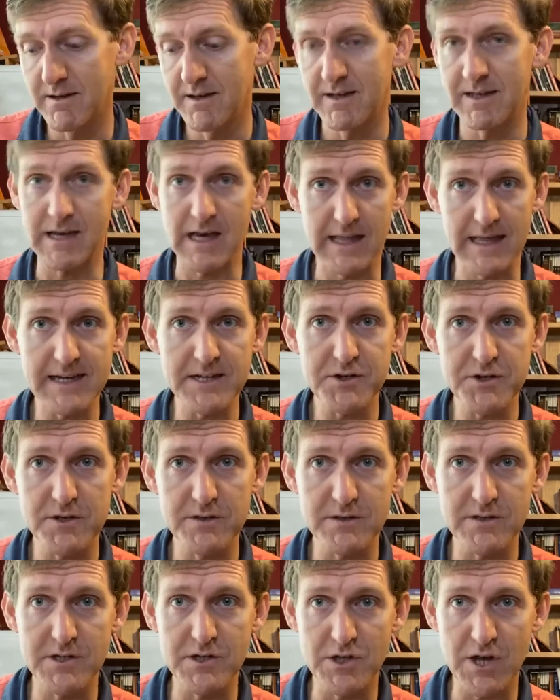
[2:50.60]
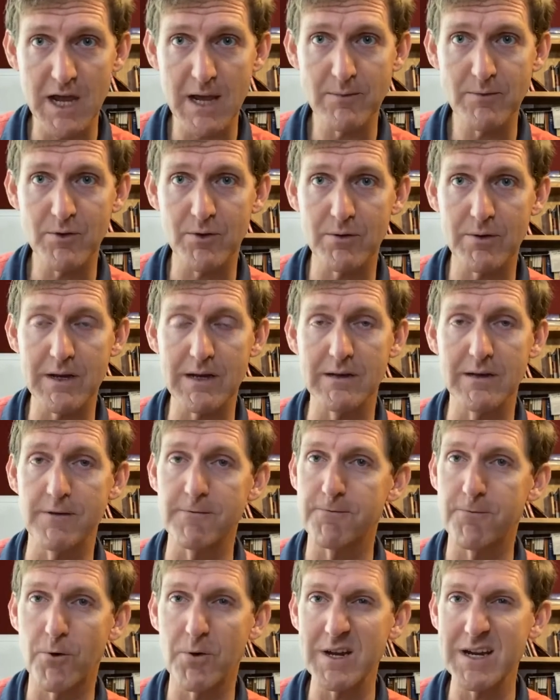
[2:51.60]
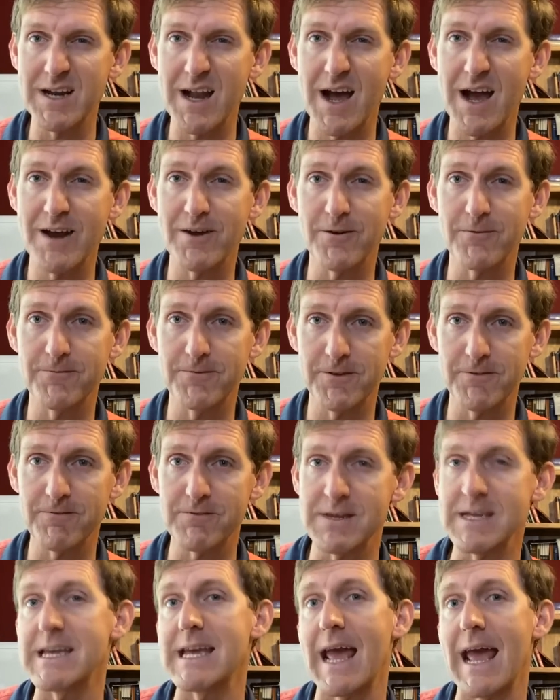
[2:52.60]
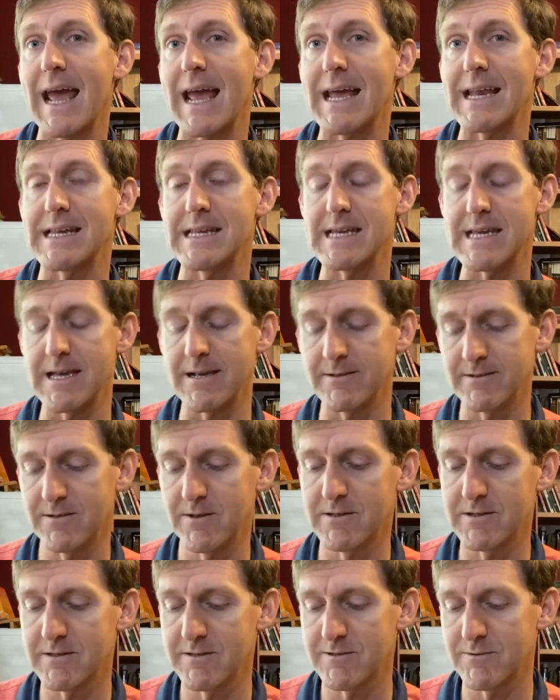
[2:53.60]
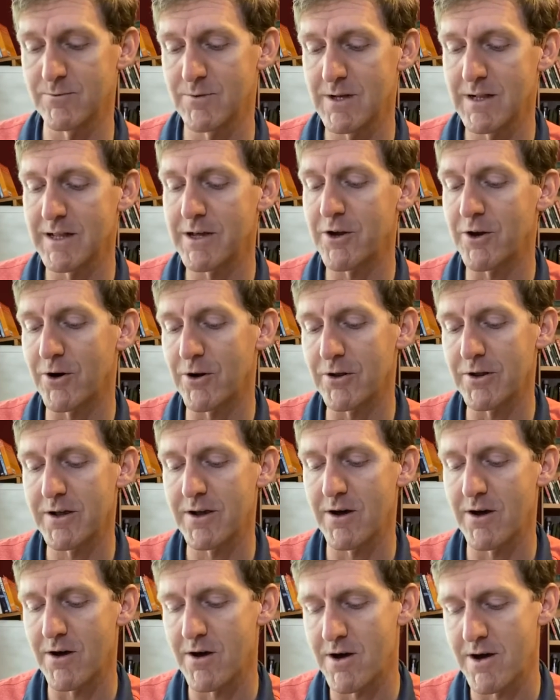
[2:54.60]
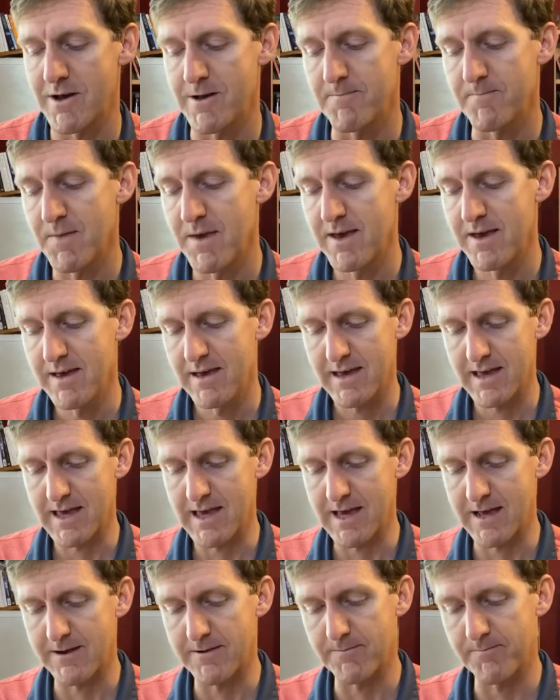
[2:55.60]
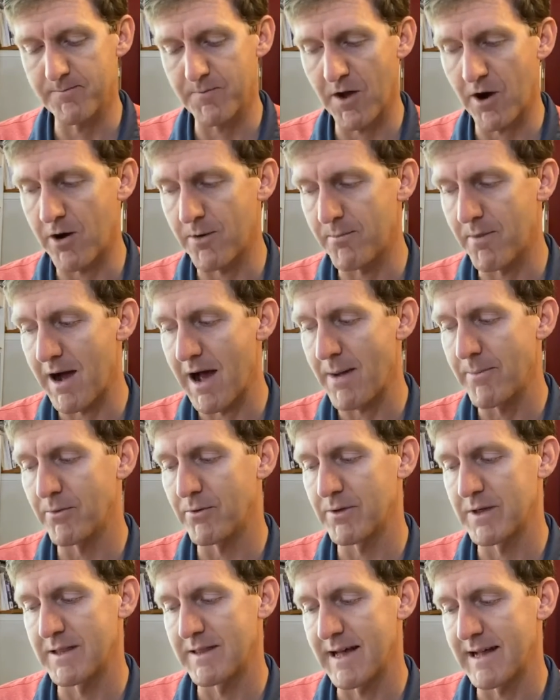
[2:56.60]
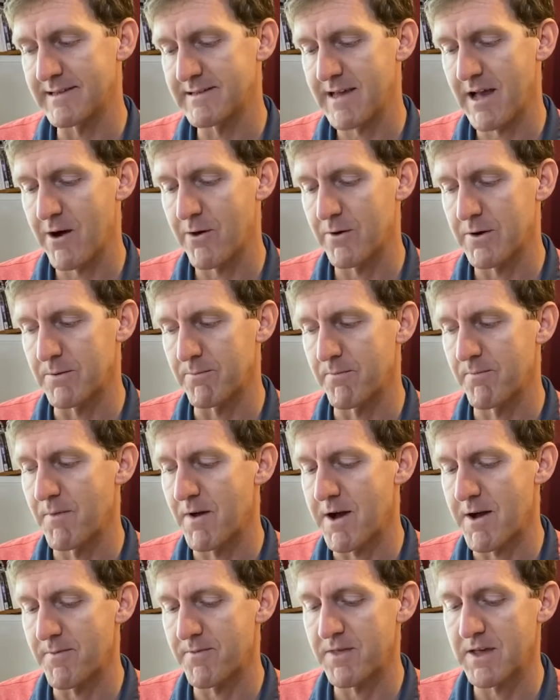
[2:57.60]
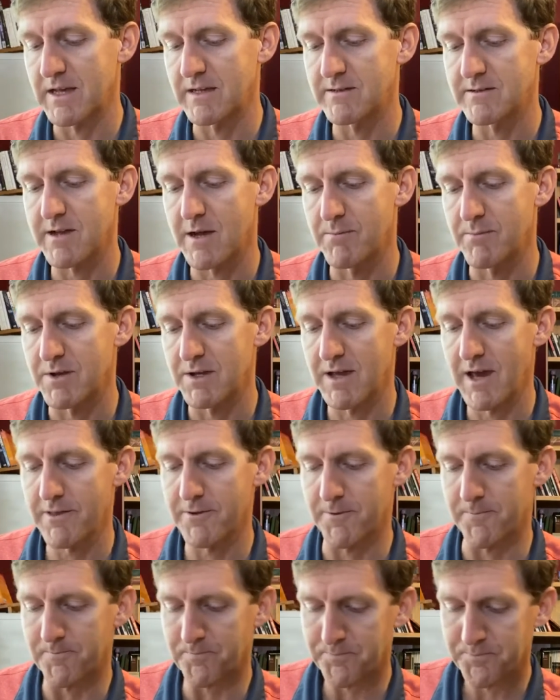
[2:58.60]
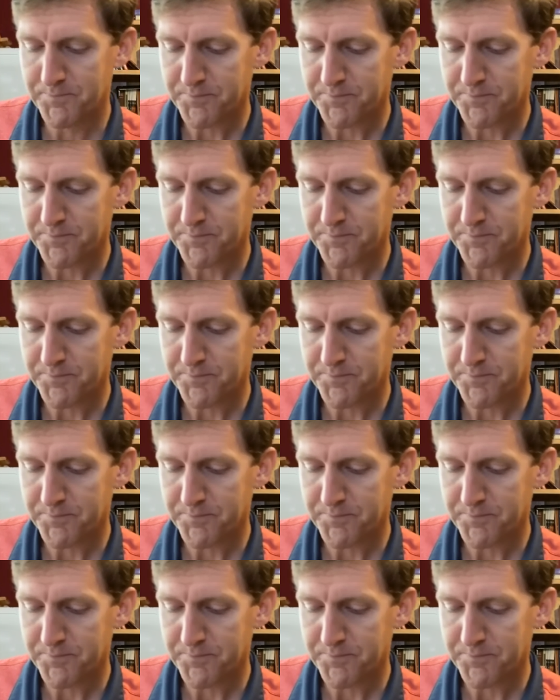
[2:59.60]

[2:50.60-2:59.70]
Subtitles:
Galatians and James were written in 49 or 50 AD. So this is really early on in our Bible, and that's how things come together.